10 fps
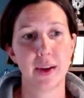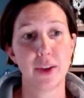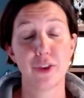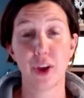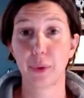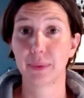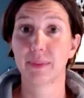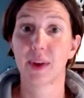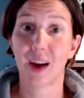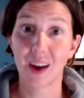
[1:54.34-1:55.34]
So,
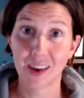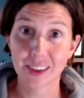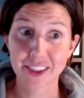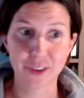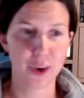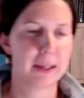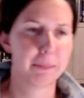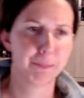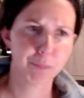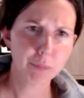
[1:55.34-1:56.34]
ask for it.
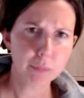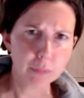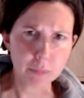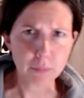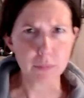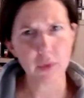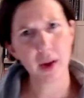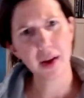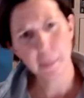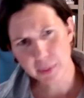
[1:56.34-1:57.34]

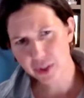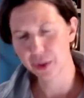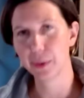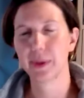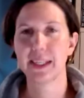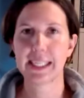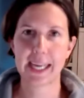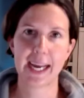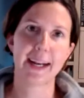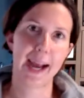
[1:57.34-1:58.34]
Number 2,
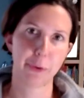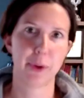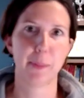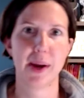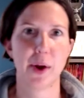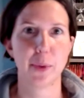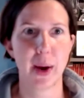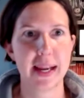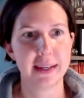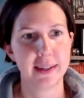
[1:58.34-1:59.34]
get out of my own
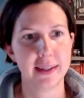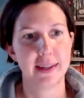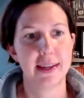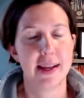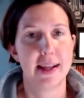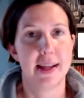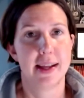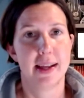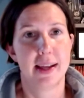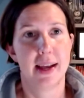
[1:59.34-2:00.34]
way.
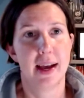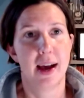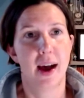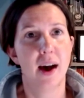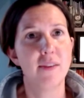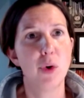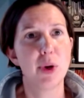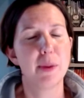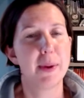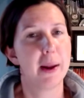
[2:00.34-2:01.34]
I've
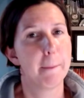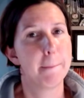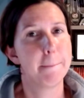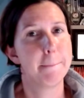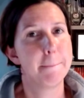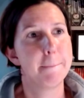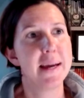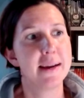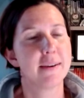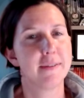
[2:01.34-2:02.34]
always been a
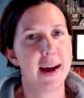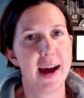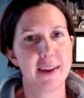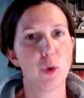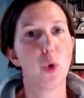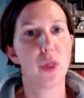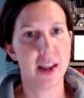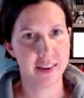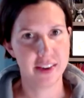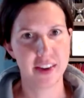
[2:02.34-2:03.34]
big fan of
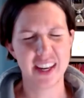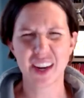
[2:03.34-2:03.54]
authenticity.